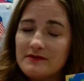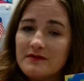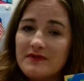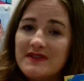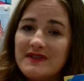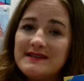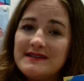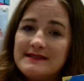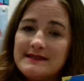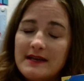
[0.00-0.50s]

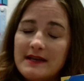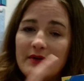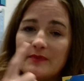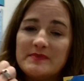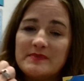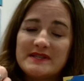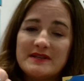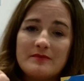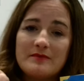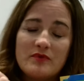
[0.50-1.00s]
So this
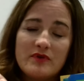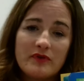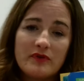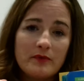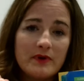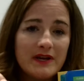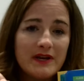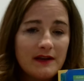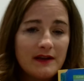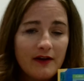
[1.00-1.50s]
helps them
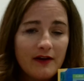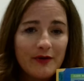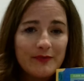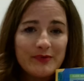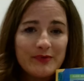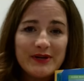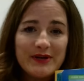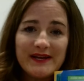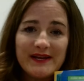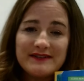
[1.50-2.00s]
with reading
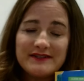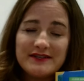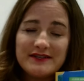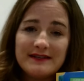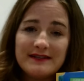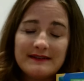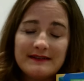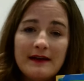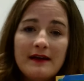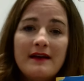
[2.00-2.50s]

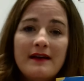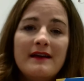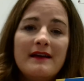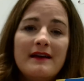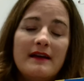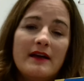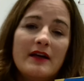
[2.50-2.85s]
comprehension.